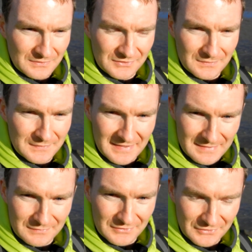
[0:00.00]

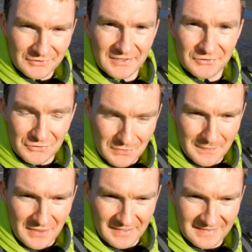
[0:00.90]
Sometimes you just say
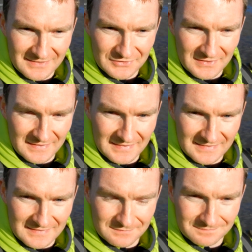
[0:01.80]
stupid things
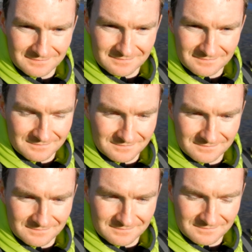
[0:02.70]
and
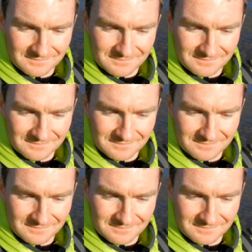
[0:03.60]
yeah,